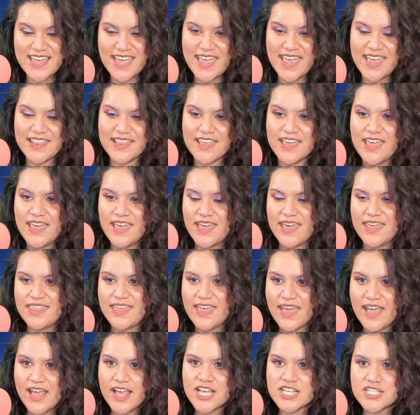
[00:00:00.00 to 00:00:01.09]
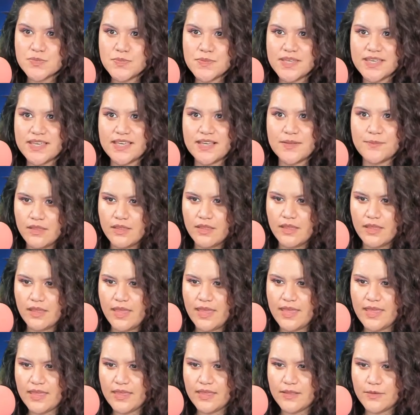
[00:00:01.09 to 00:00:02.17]
And they asked me,
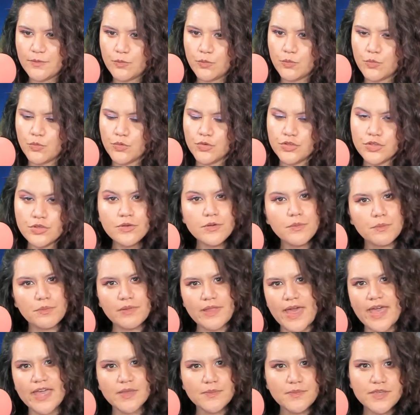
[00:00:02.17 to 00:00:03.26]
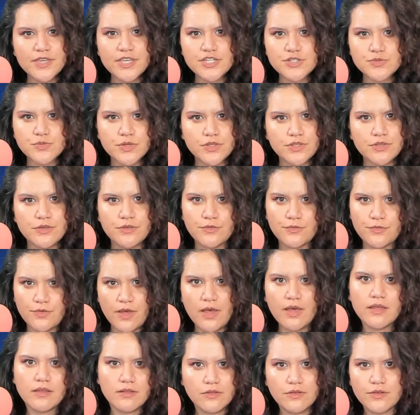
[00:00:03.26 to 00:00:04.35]
hey, were you a black mage when you
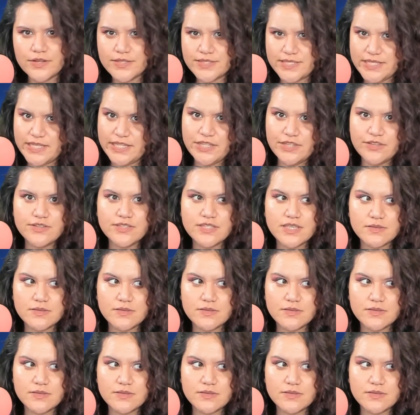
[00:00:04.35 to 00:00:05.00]
fought Lord Zenos?